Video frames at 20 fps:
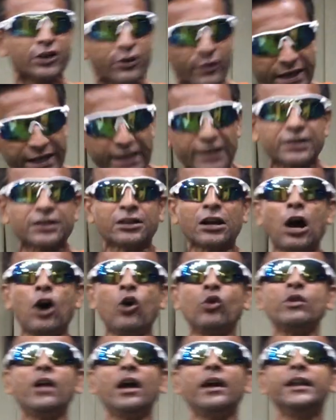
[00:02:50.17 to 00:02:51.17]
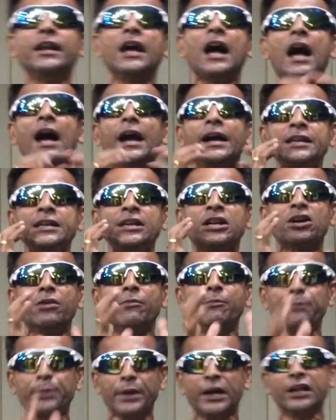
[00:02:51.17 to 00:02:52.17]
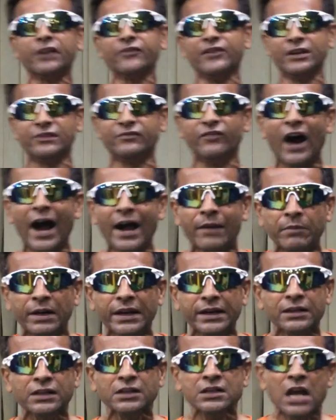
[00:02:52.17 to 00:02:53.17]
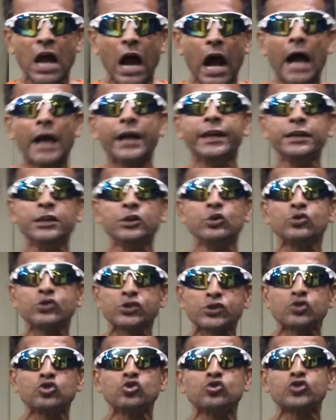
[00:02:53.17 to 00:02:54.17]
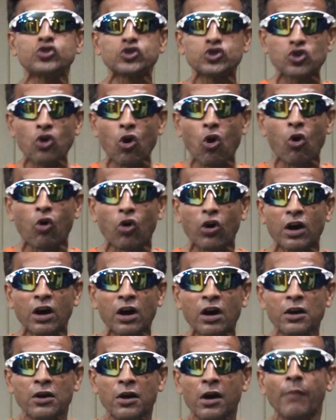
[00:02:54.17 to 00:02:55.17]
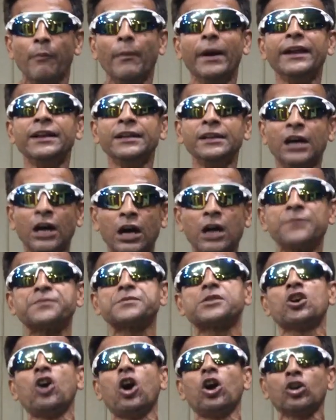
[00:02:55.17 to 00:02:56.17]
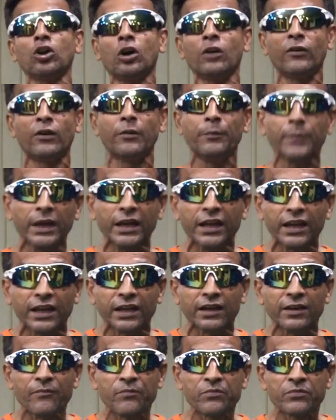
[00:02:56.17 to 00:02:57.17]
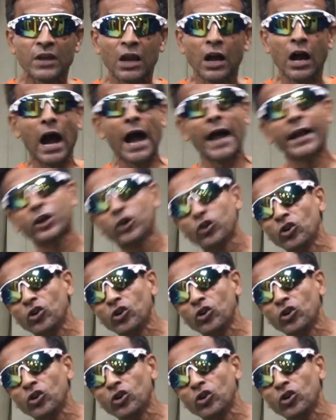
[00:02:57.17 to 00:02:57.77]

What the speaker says: the cricket ground in a highly competitive environment, I used to choke. My nerves got over me. I